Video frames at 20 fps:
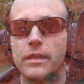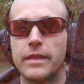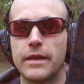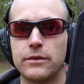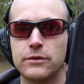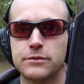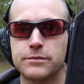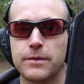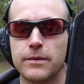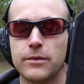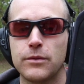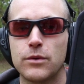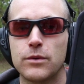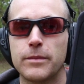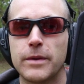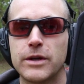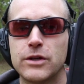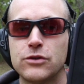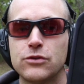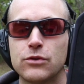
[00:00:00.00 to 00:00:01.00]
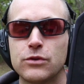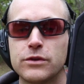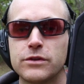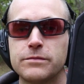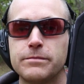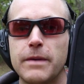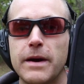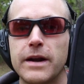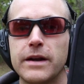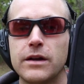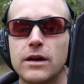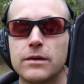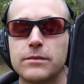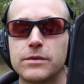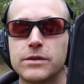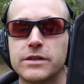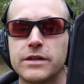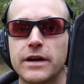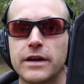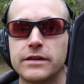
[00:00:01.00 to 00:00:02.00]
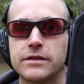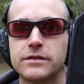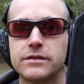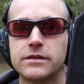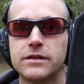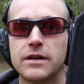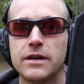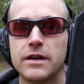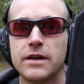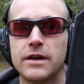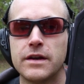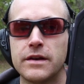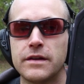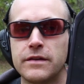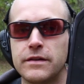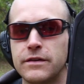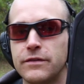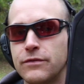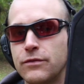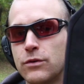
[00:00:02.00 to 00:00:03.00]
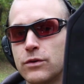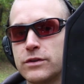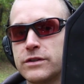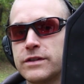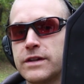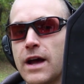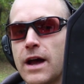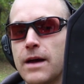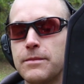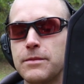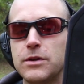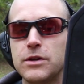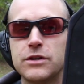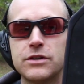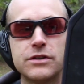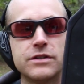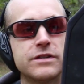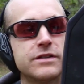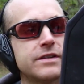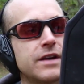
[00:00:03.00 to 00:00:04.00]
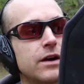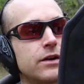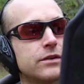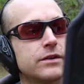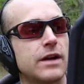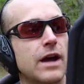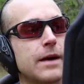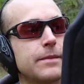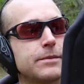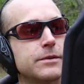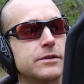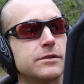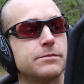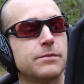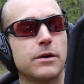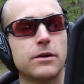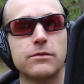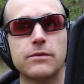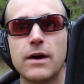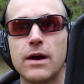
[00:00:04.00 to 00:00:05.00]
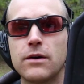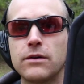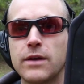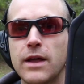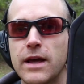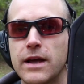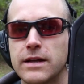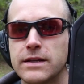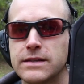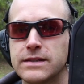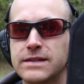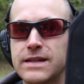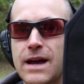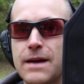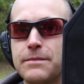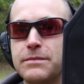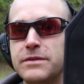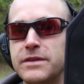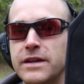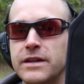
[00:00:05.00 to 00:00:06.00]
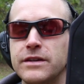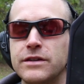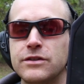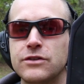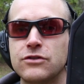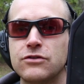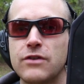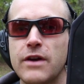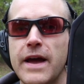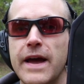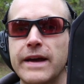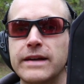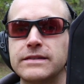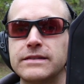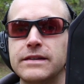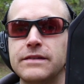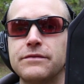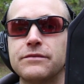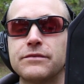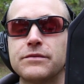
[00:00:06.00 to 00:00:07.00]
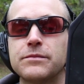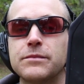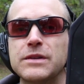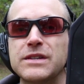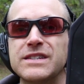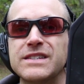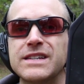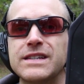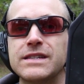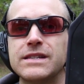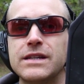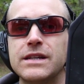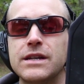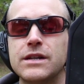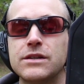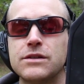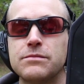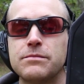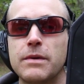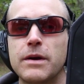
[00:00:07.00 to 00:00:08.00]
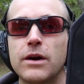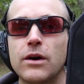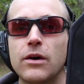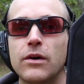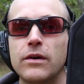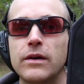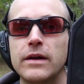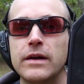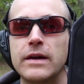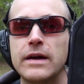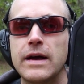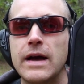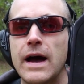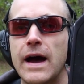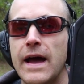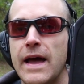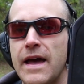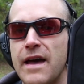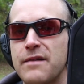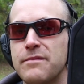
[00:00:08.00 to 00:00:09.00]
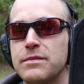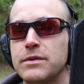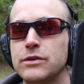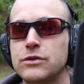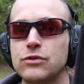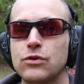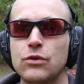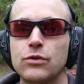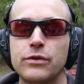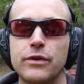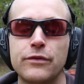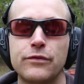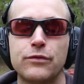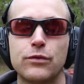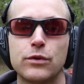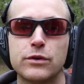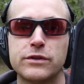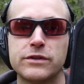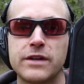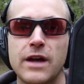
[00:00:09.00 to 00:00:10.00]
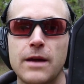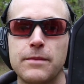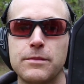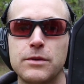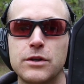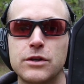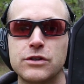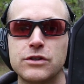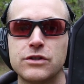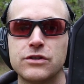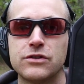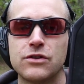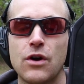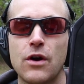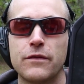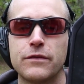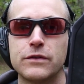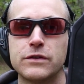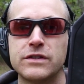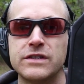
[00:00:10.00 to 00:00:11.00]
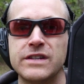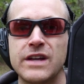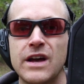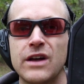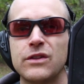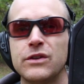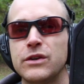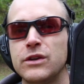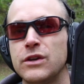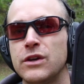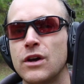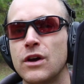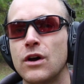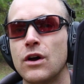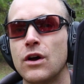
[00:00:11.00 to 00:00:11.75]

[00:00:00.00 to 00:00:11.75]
That was probably one of my shortest body armor tests. The Fort Scott Munitions solid copper spun round stopped dead in its tracks, even from a 16-inch barrel. I have been told that Fort Scott Munitions offers an LEO